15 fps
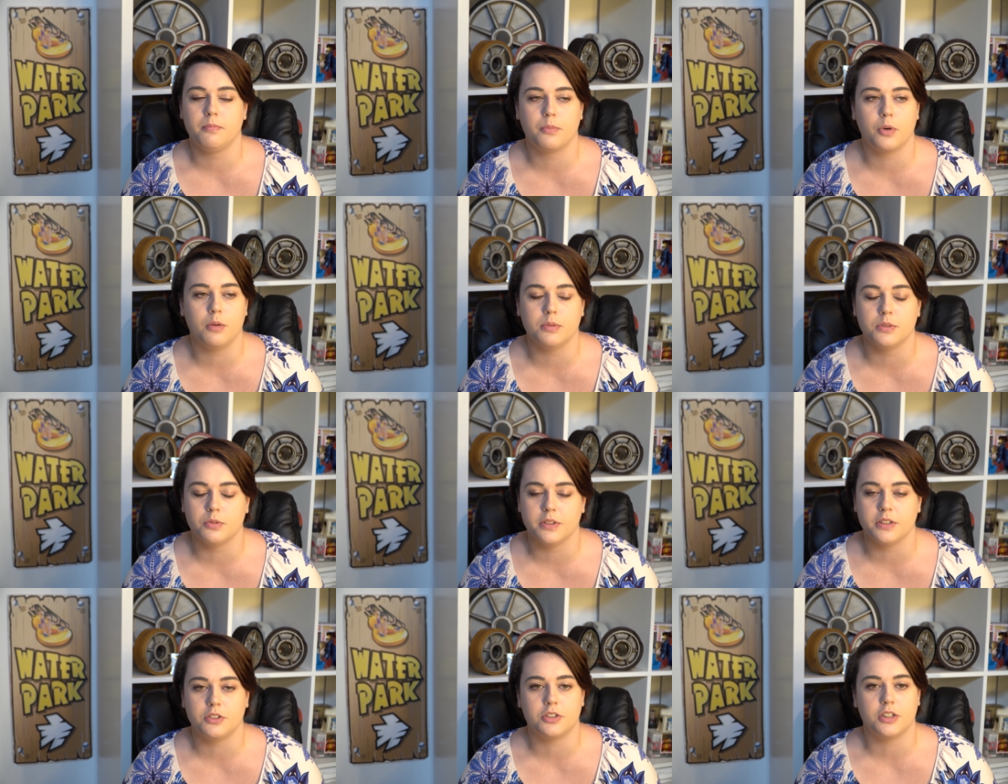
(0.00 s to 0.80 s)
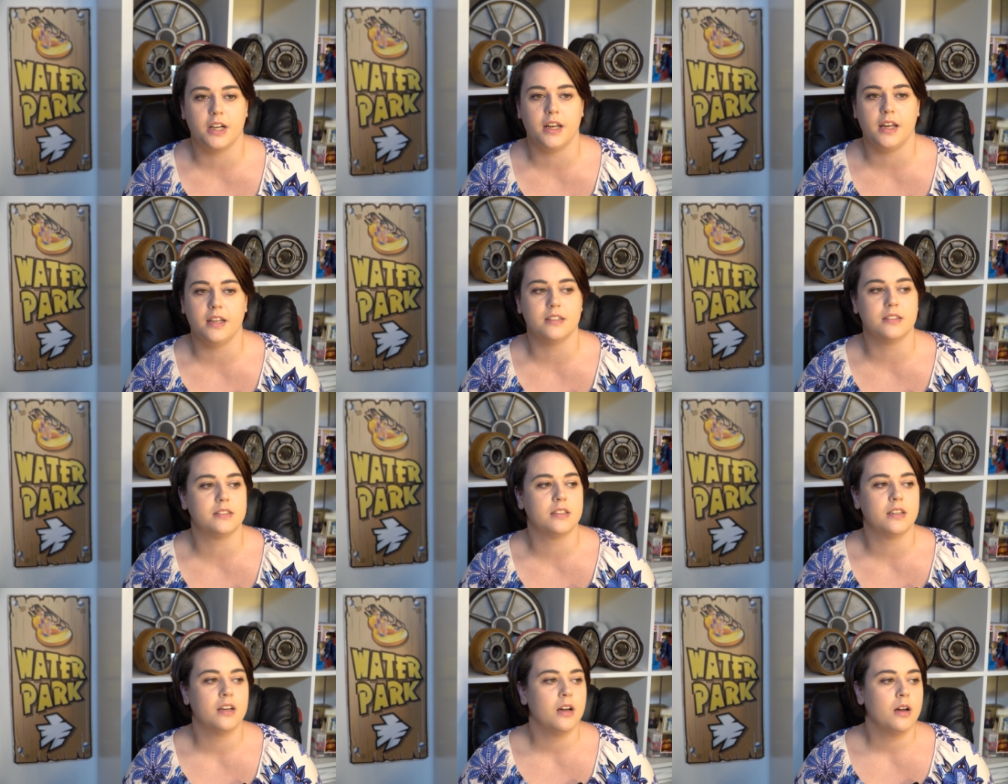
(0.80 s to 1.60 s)
problems with the
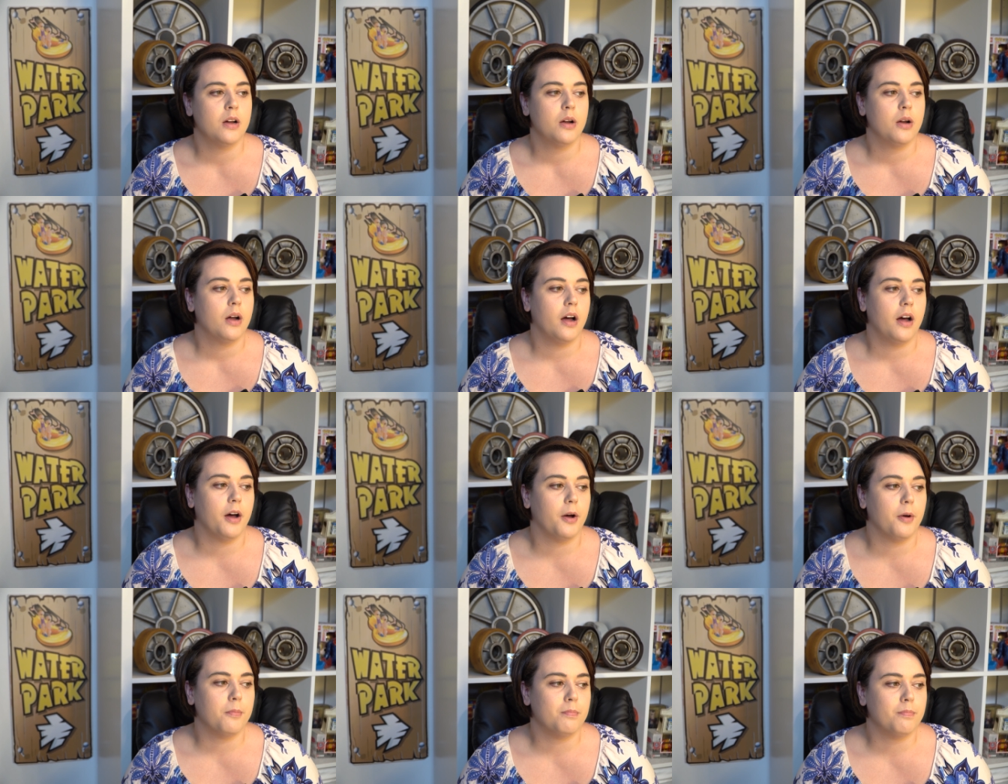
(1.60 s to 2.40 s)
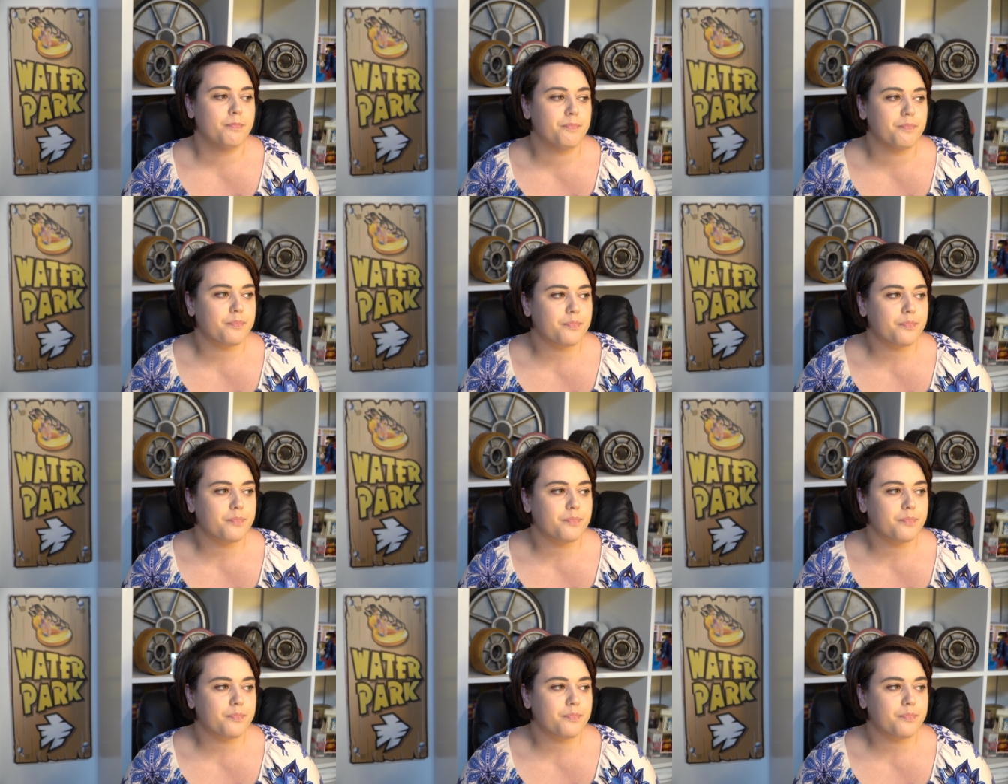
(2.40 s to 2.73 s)
trains, problems